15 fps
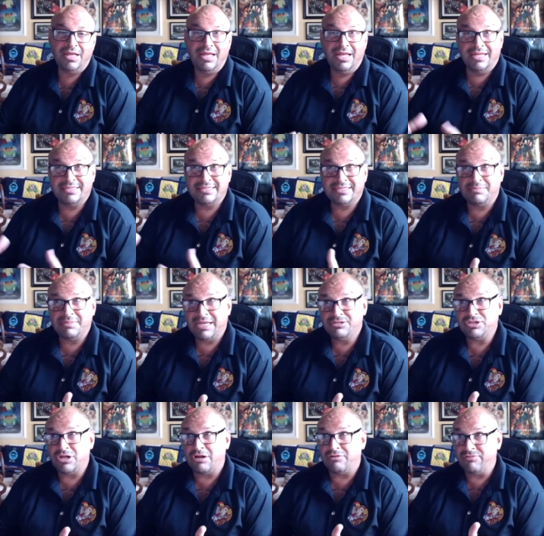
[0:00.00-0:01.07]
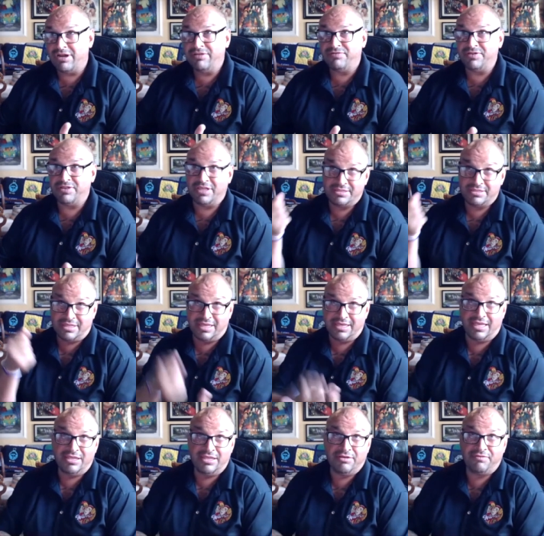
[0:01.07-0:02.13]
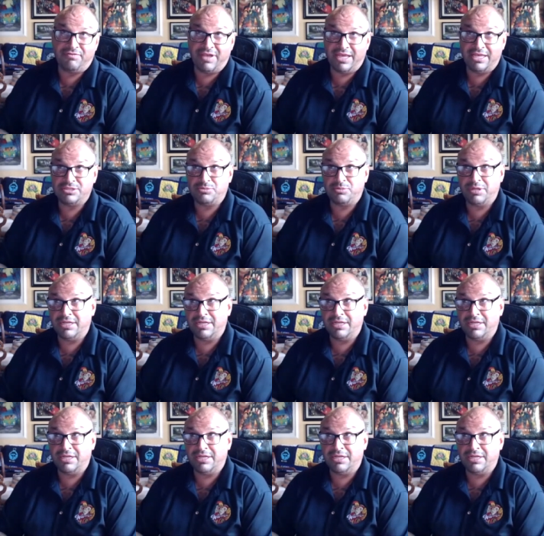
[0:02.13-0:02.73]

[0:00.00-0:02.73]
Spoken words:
And sometimes you're not ready for this, like in your face. We